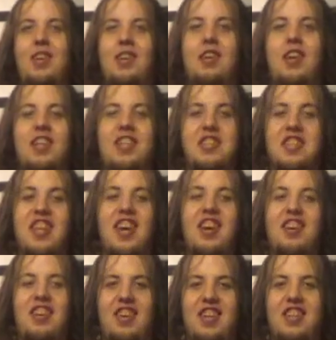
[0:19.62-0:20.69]
This let is it
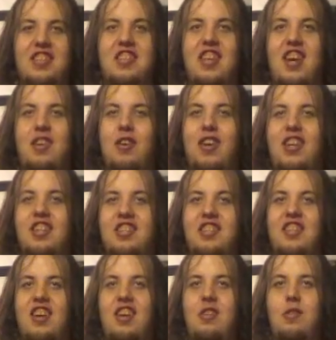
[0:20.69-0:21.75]
set, let it set, let it
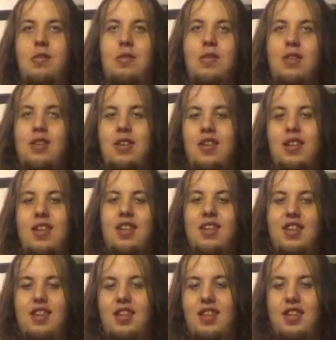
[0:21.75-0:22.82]
set. This is the
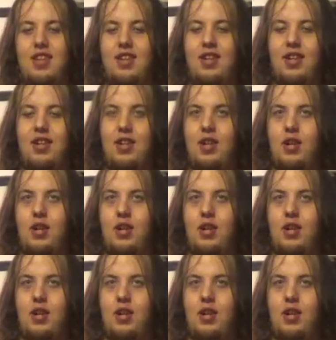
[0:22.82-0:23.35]
Sticky Trap.